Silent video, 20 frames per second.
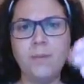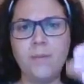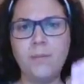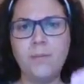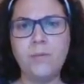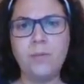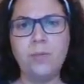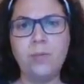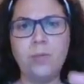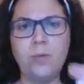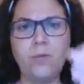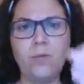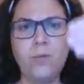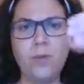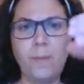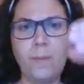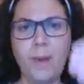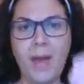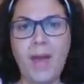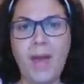sort of
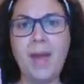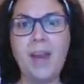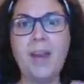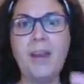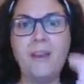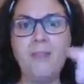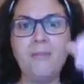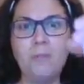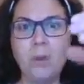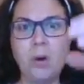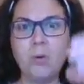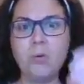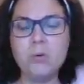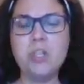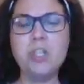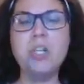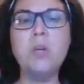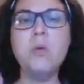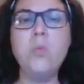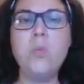repetitive
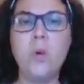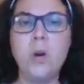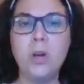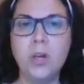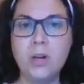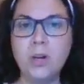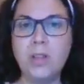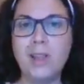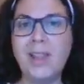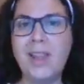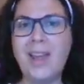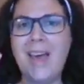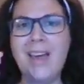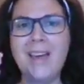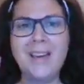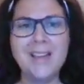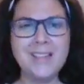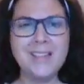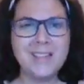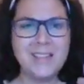motion where your
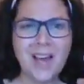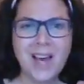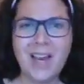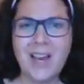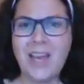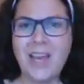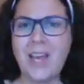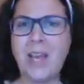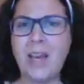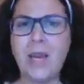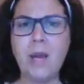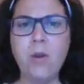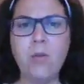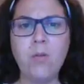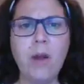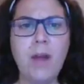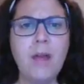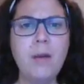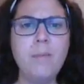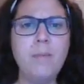leg is not hitting
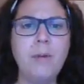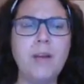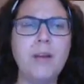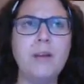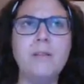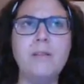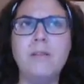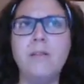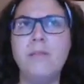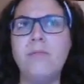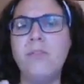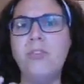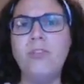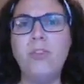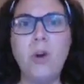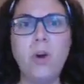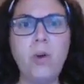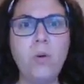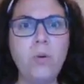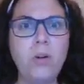right because of a
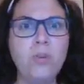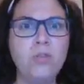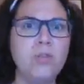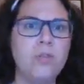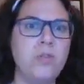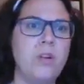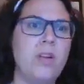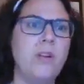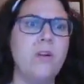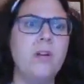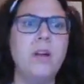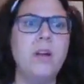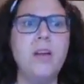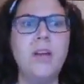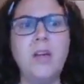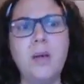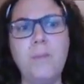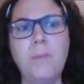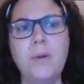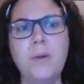toe injury or a
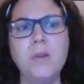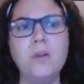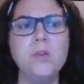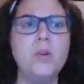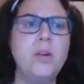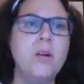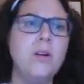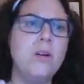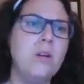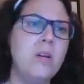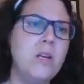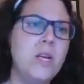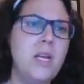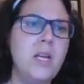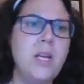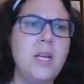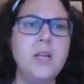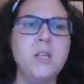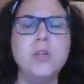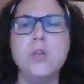hip injury or a
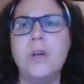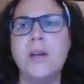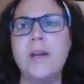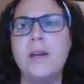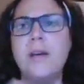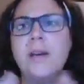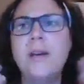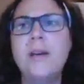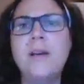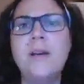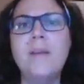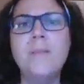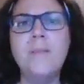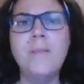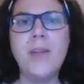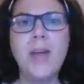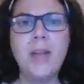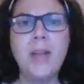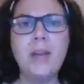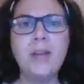knee injury,
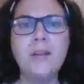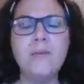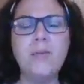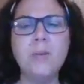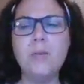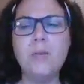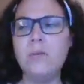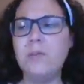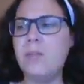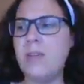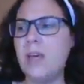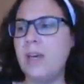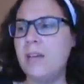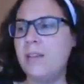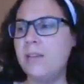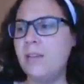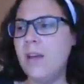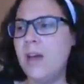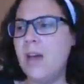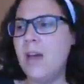any of those things.